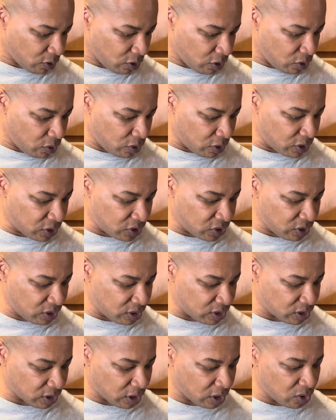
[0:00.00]
You can see
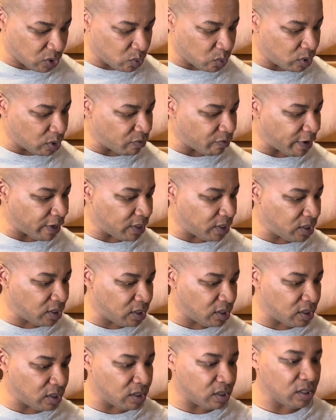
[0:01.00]
this other one right
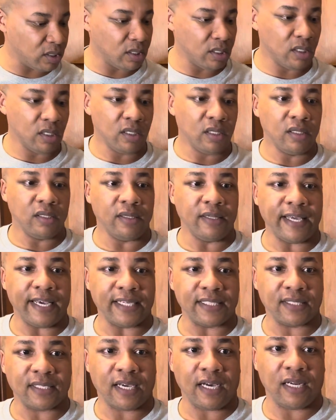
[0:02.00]
here
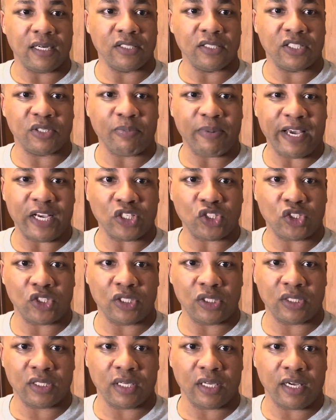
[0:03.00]
that's kind of smashed in
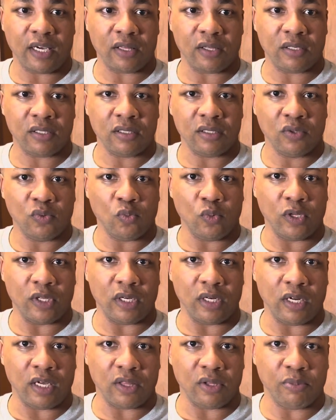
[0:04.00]
together with
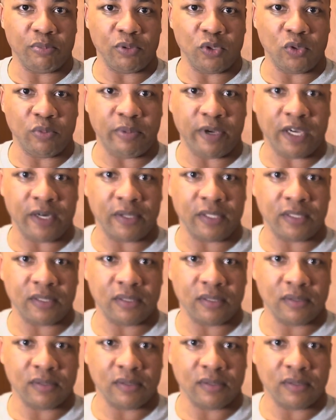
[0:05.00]
another blueberry.